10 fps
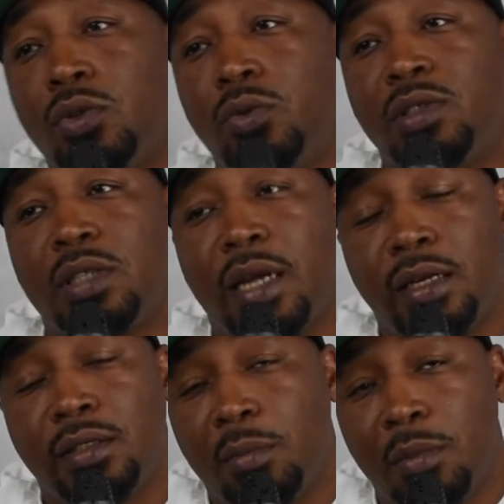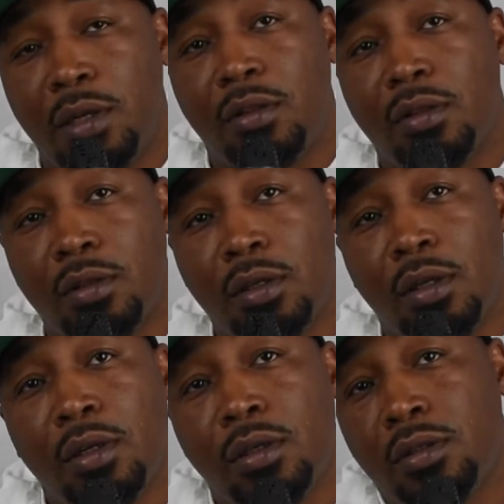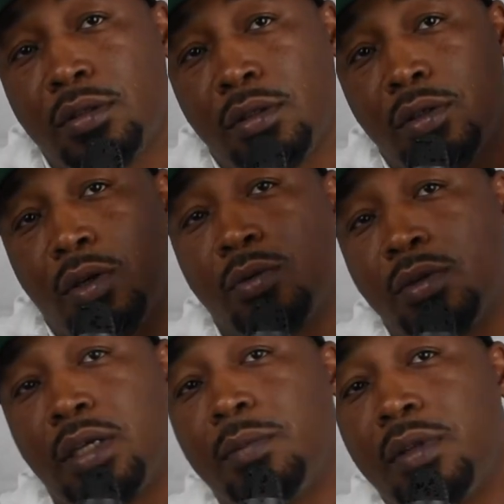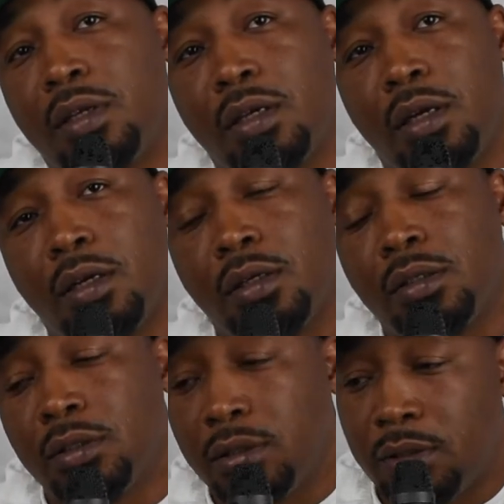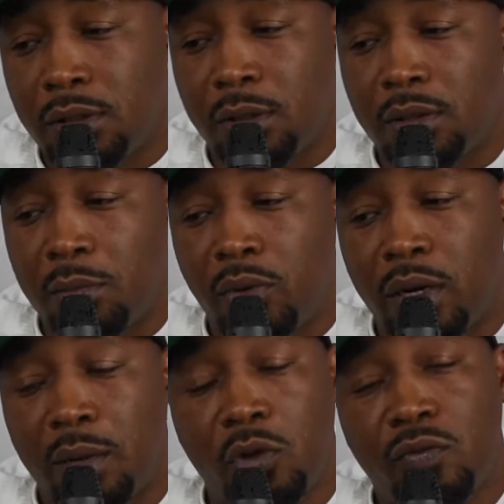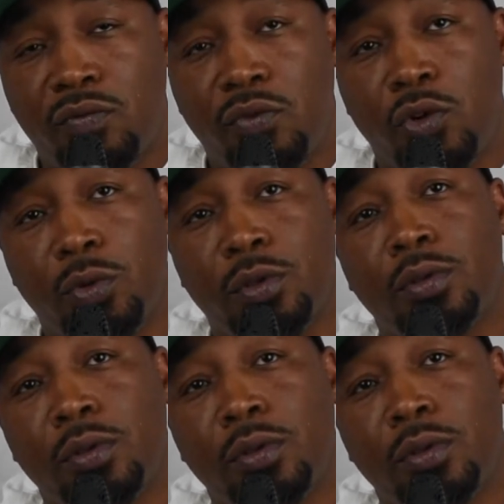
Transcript: designs a month to keep the brand moving forward.